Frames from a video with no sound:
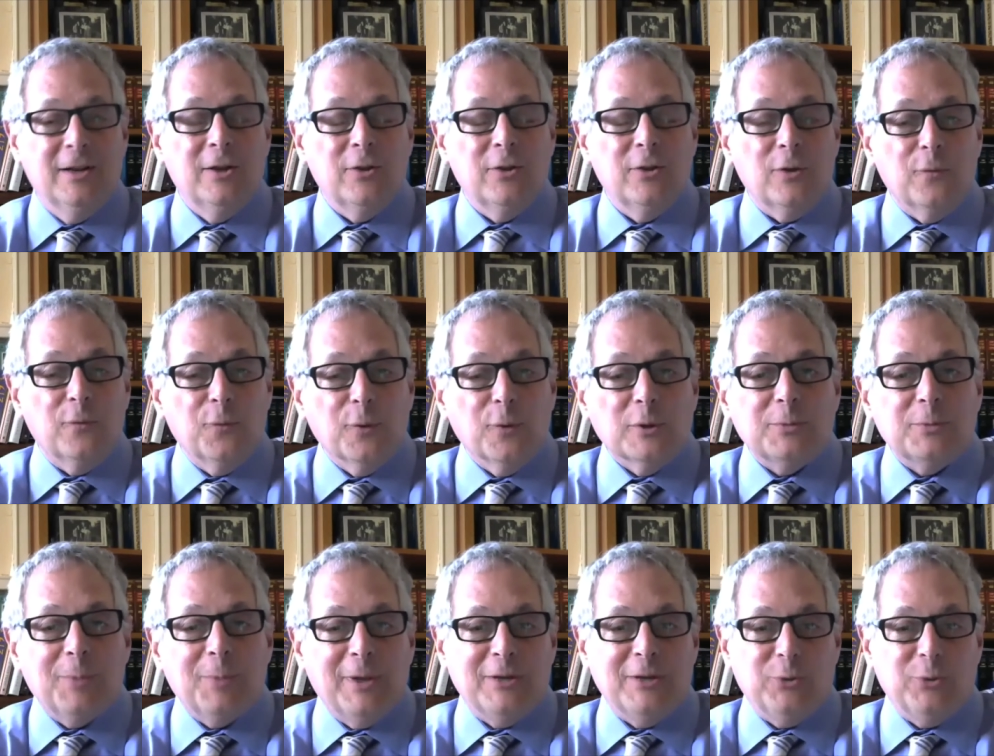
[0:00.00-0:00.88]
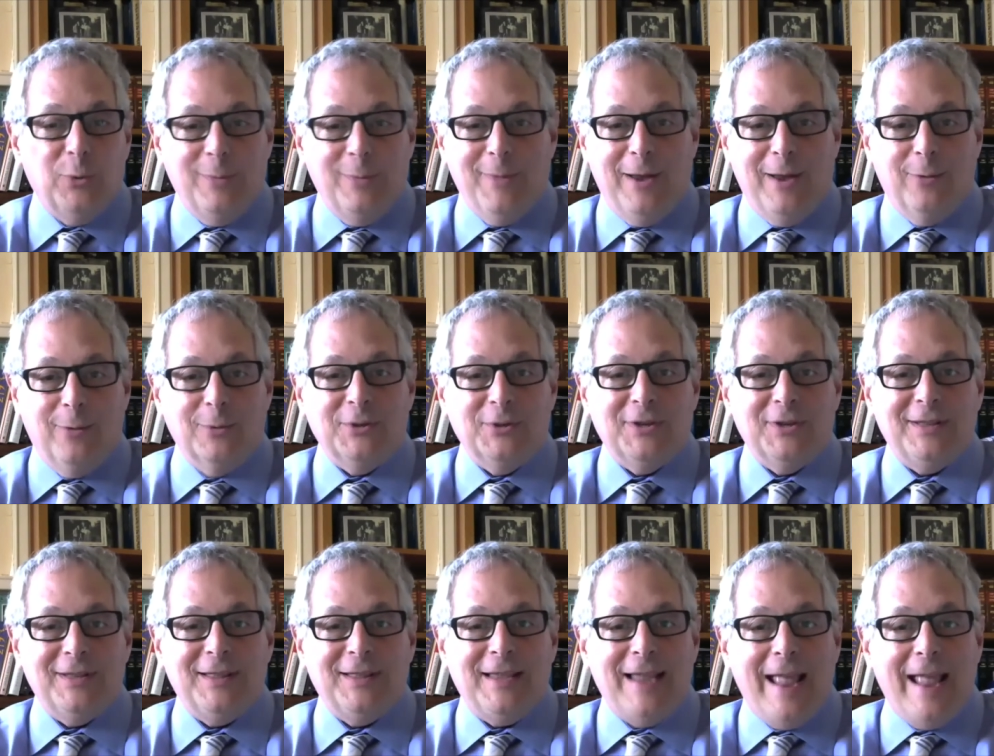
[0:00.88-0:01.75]
the first place we met was
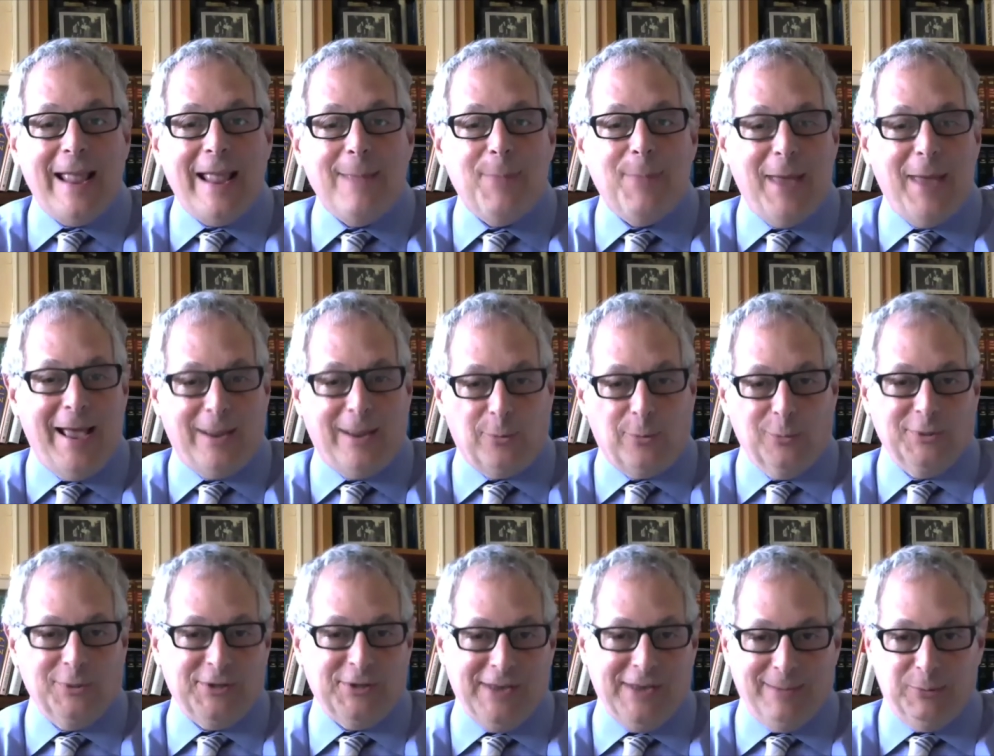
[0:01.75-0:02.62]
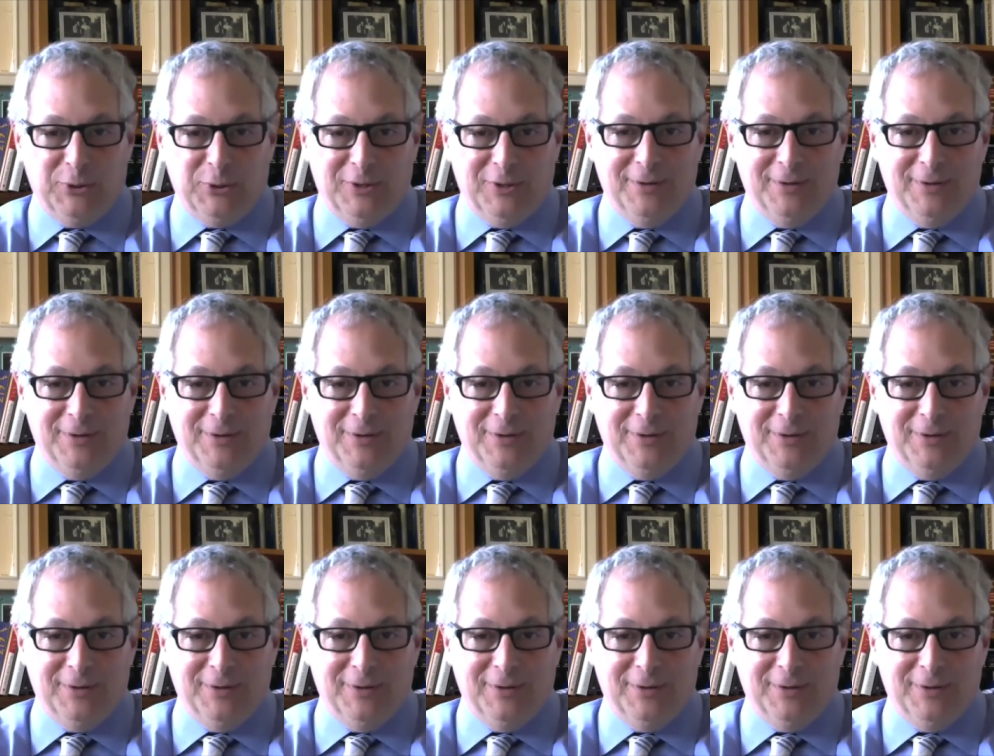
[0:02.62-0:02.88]
at the APAC reception.